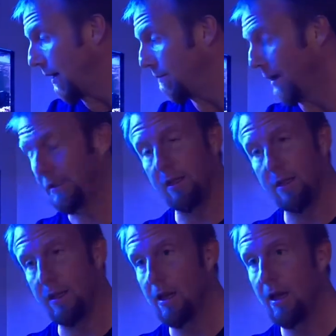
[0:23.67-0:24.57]

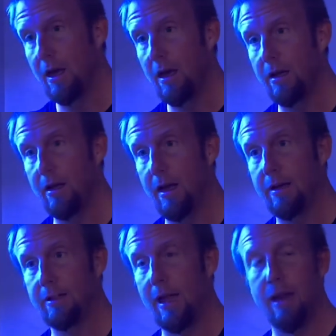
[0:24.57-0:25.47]
Basically, I
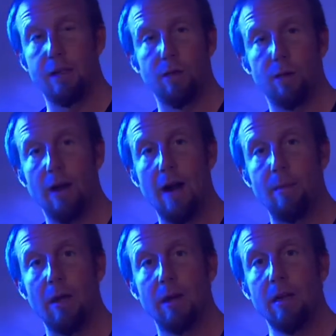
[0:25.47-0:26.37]
decided to grab
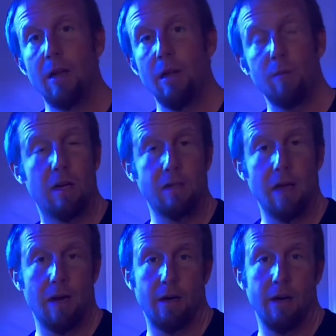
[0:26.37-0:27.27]
it because I
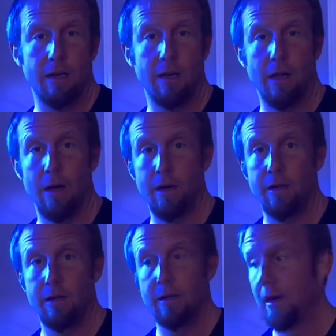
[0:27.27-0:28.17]
got a great deal on it.
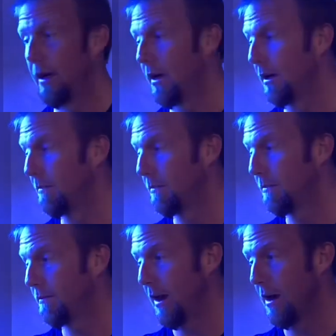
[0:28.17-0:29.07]

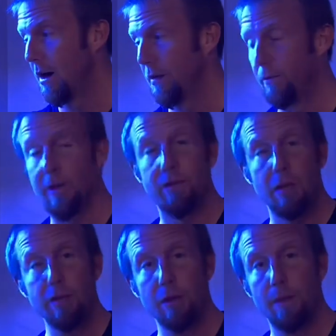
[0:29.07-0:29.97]
Found it on Reef
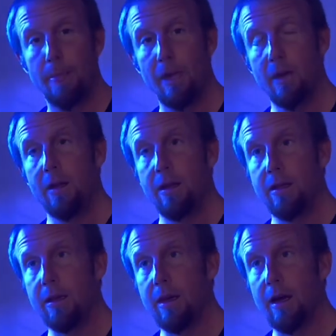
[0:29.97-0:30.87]
Central.
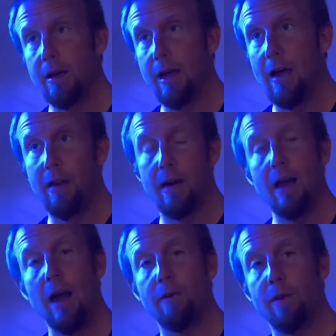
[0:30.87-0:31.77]
The guy that I
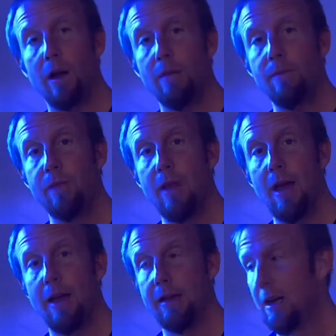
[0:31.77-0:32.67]
got it from
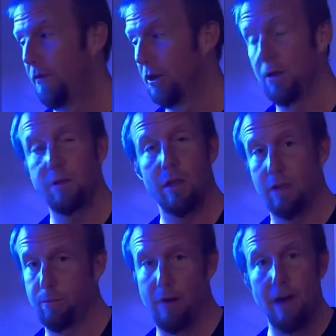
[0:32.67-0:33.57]
had never used it,
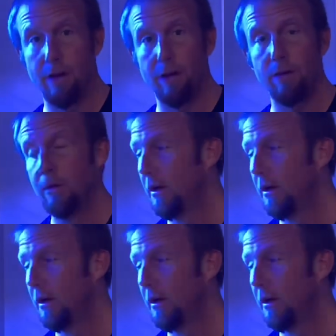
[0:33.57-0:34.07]
it's brand new.